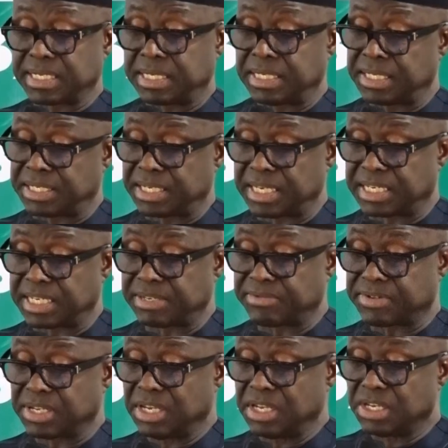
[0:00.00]

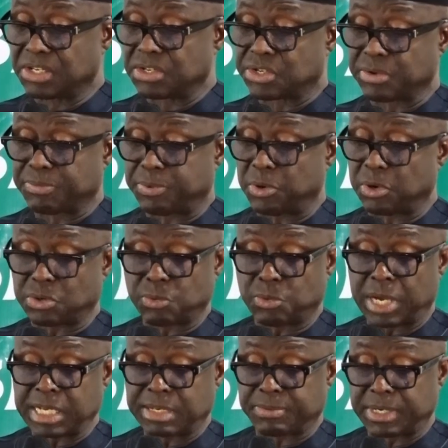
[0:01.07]
initiatives to support
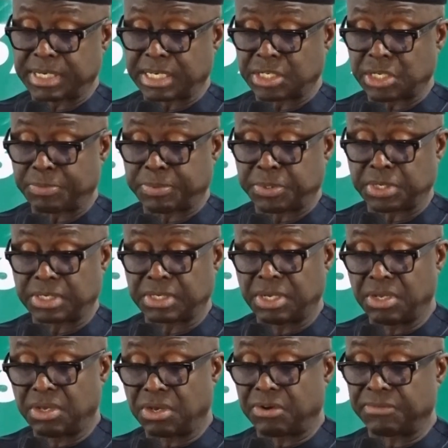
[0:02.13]
widespread adoption
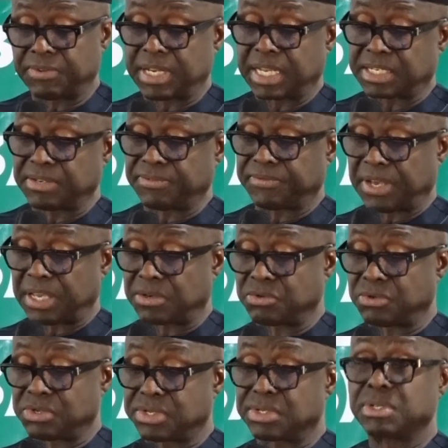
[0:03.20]
of electric
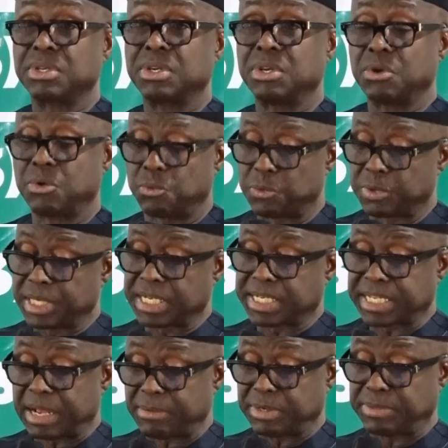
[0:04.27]
vehicles with the
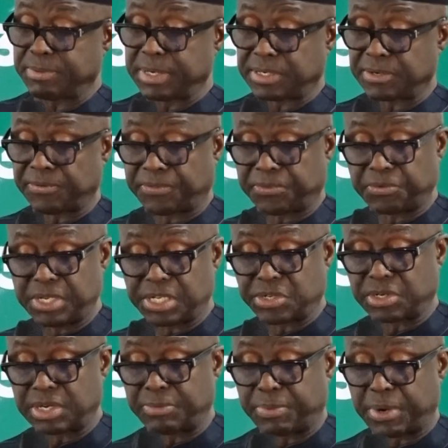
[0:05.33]
establishment of 3
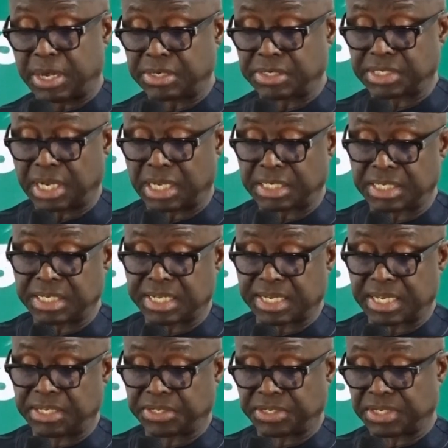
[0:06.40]
solar-powered charging
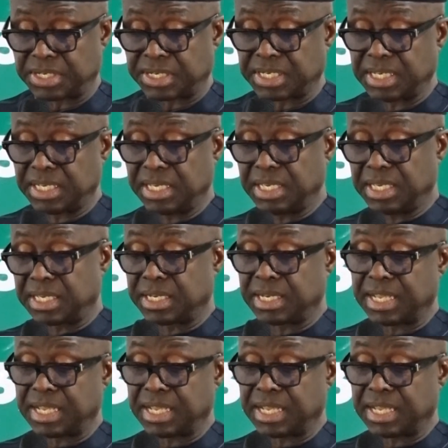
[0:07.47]
stations in